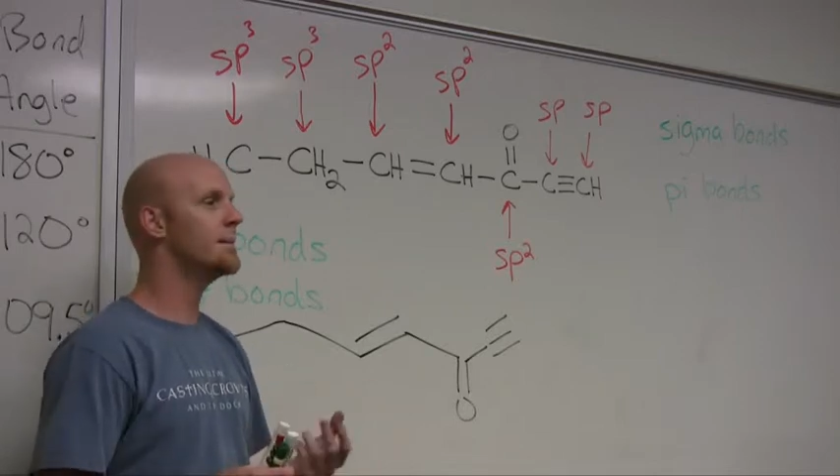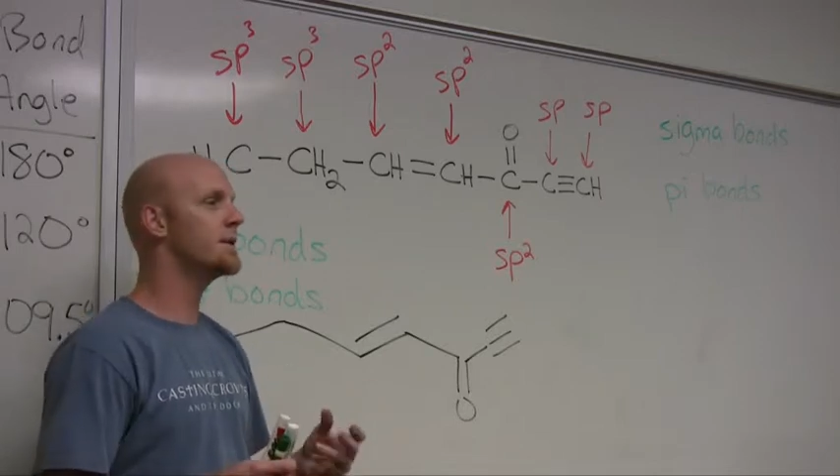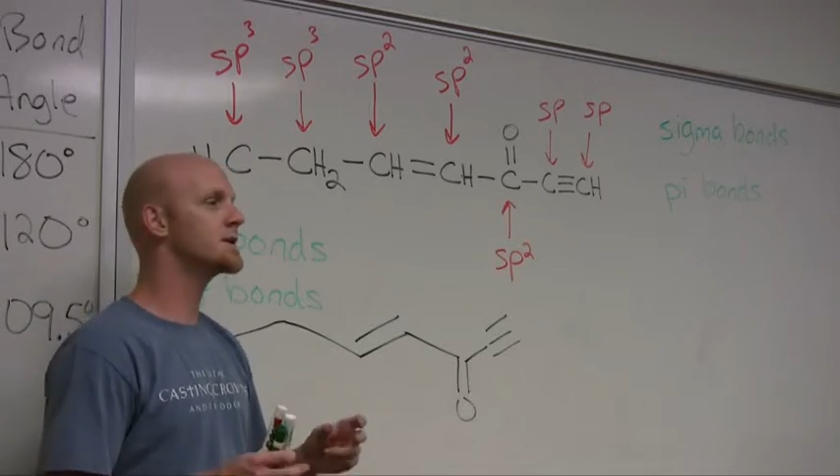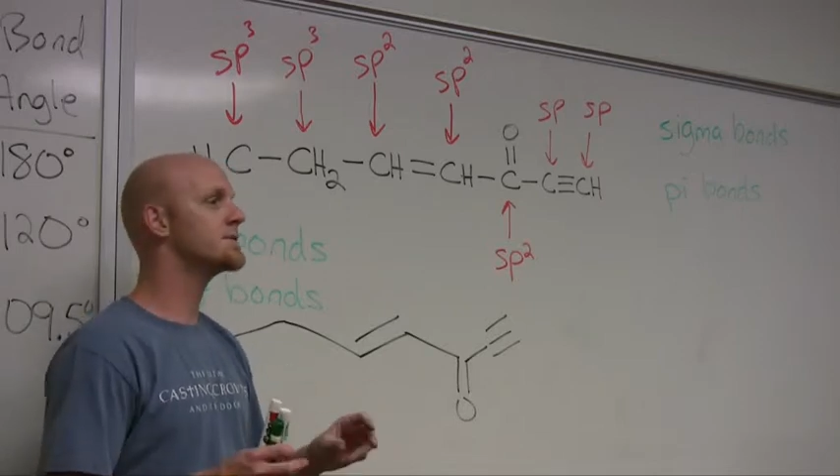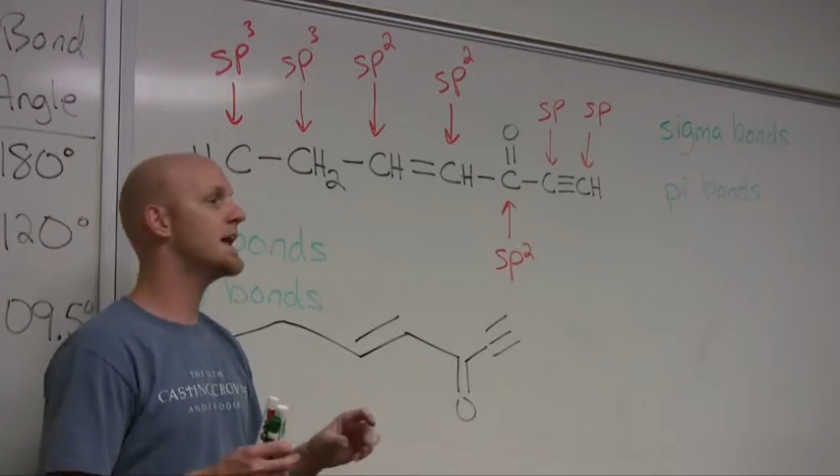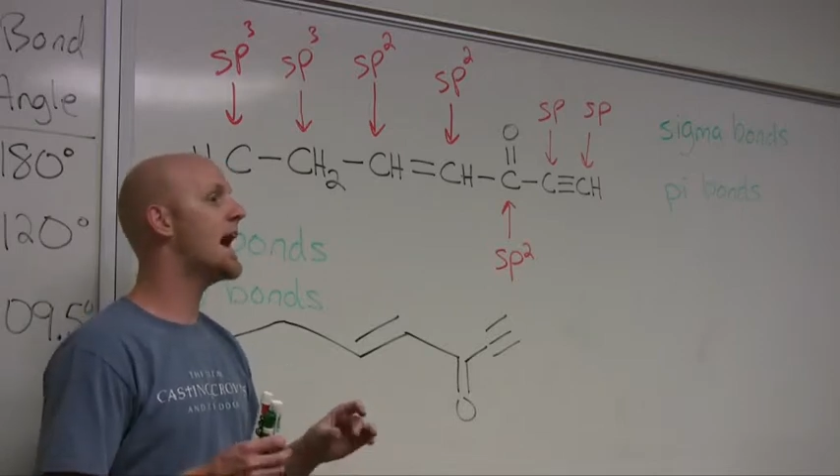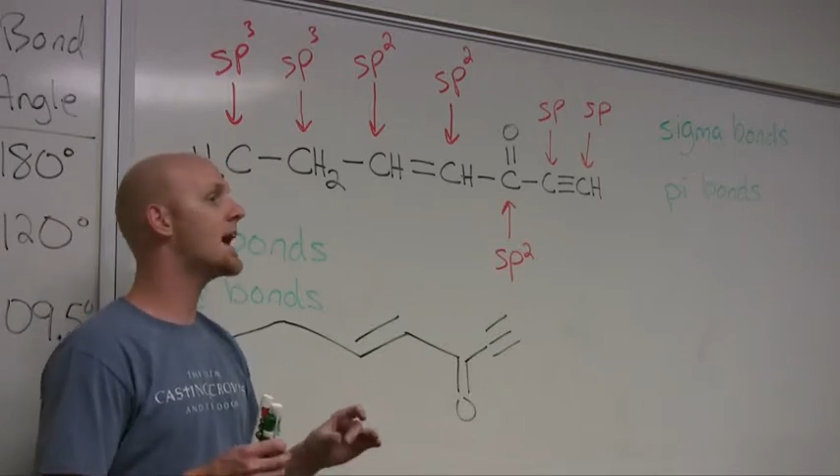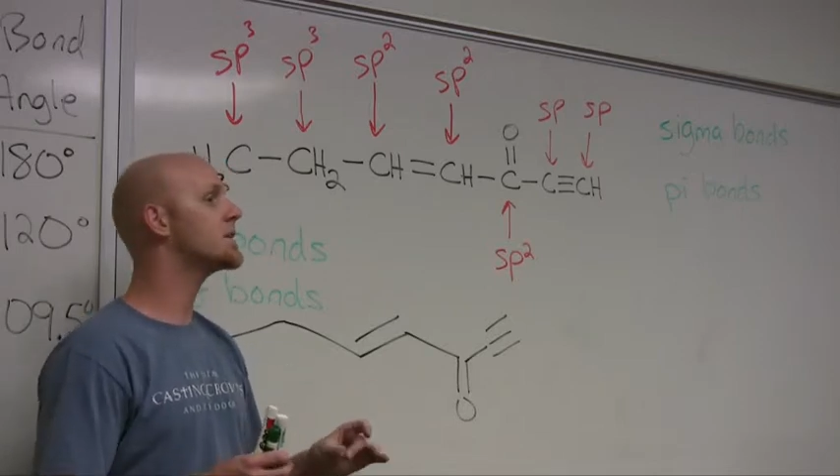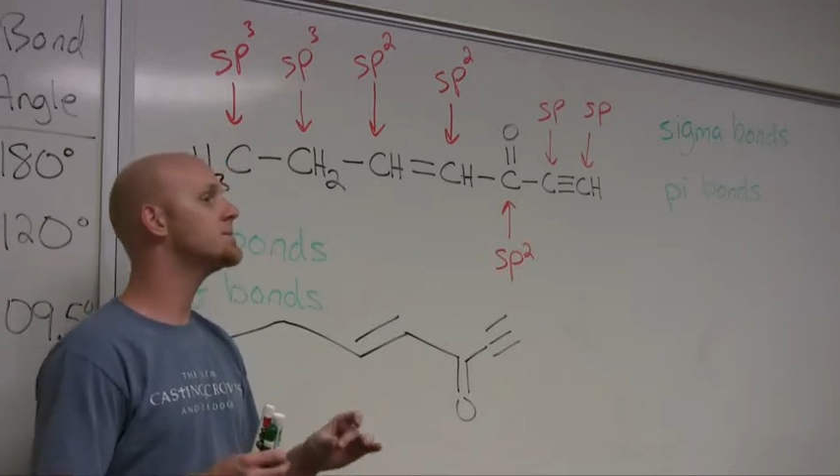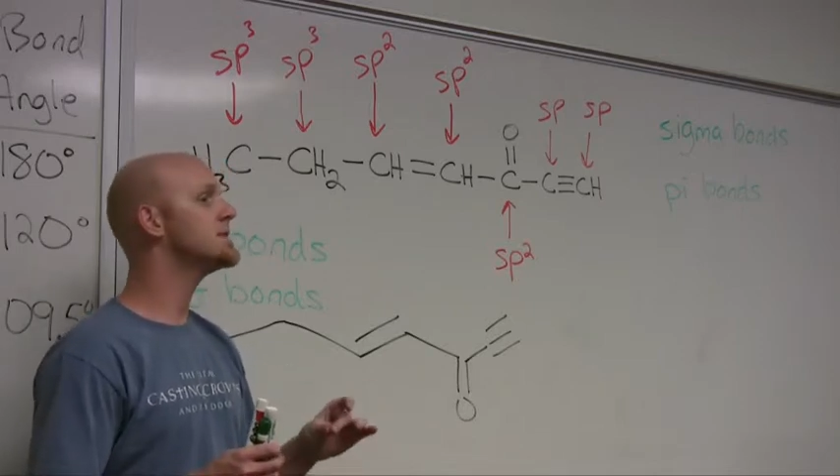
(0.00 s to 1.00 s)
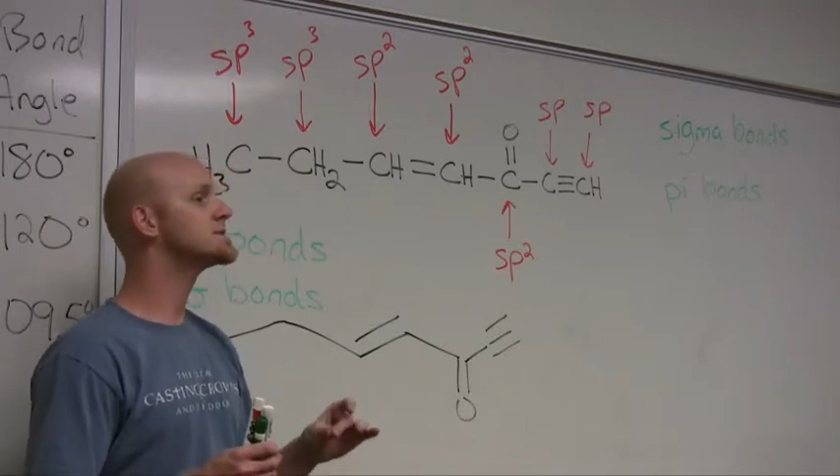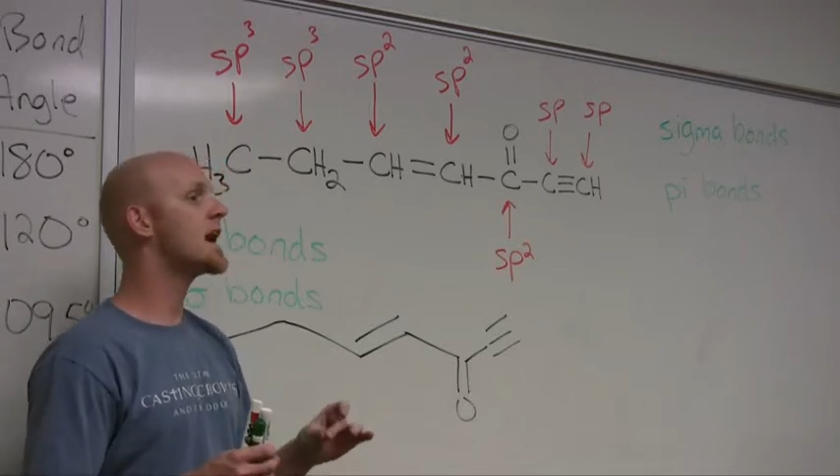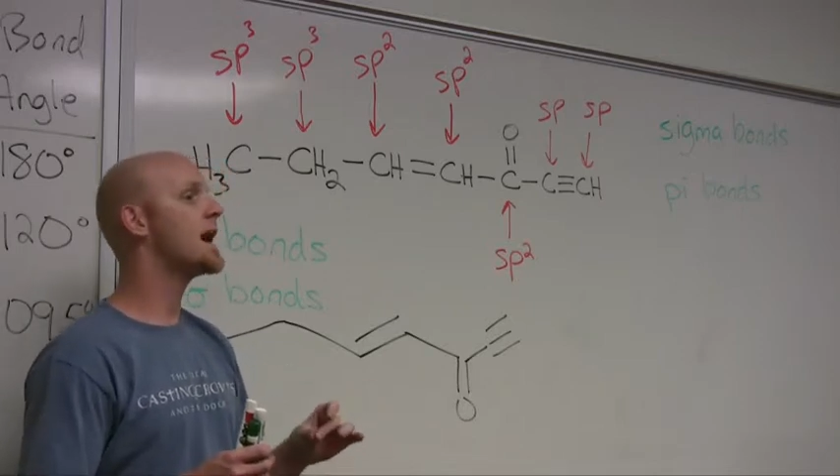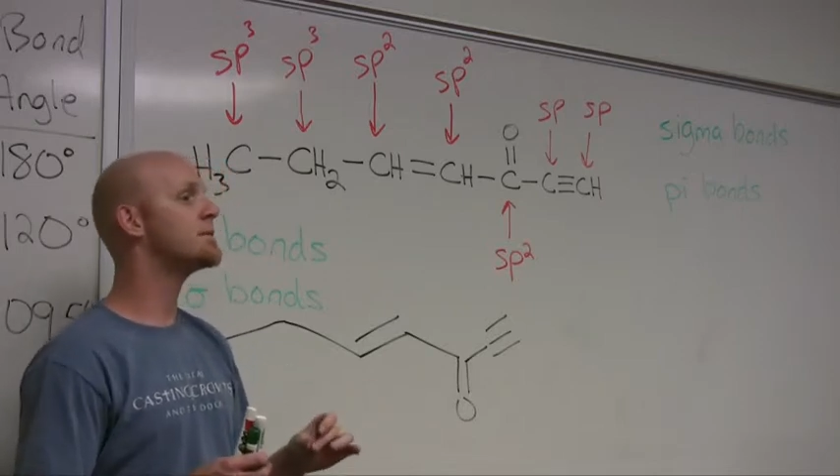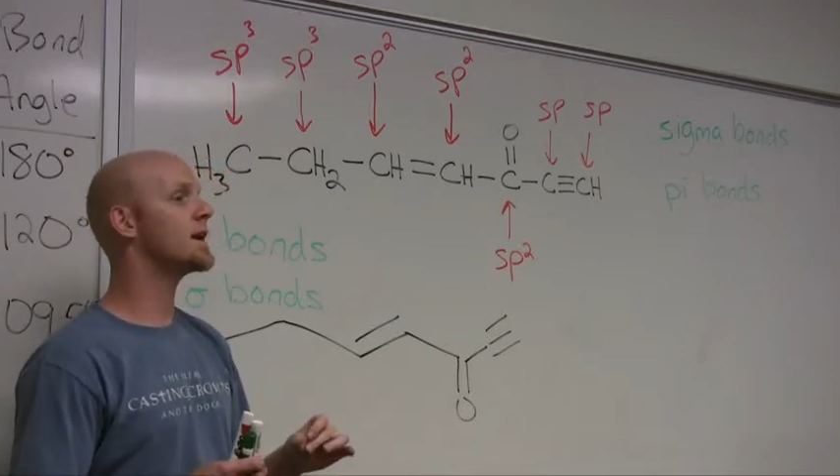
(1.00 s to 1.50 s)
But if an atom is
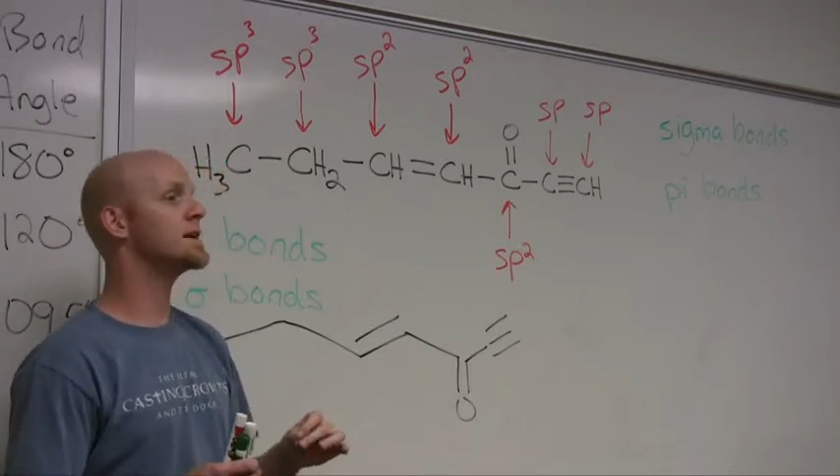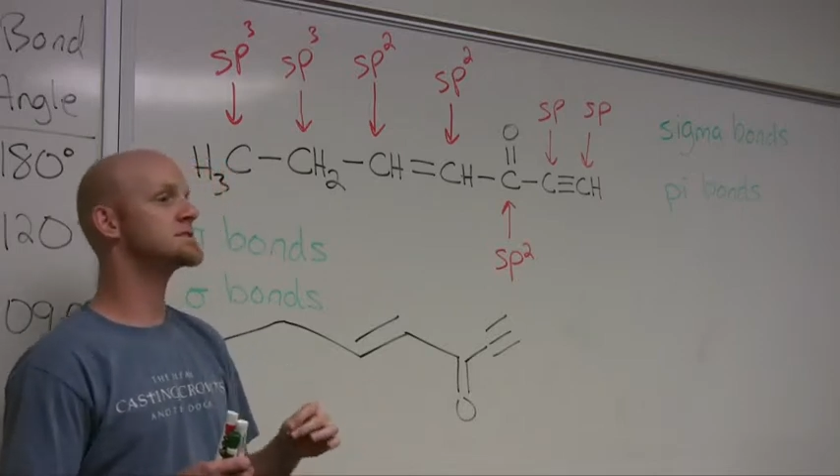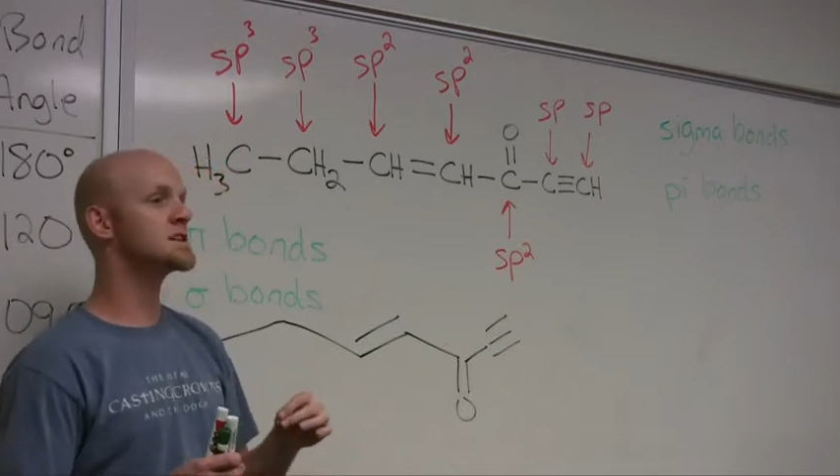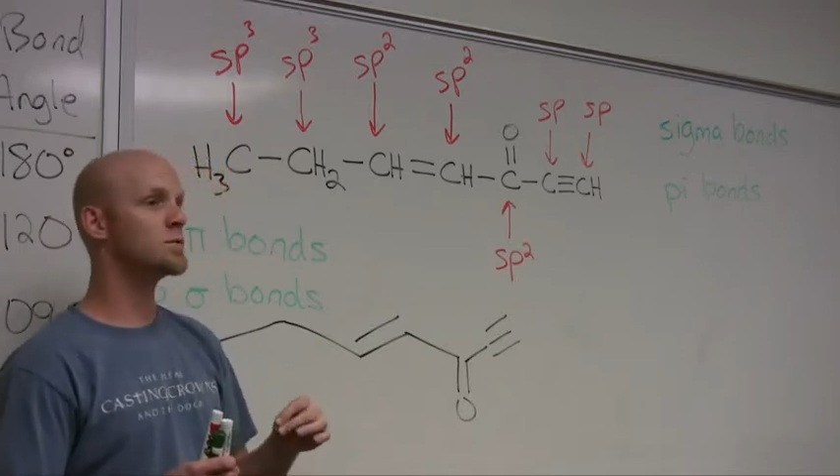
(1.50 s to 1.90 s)
hybridized,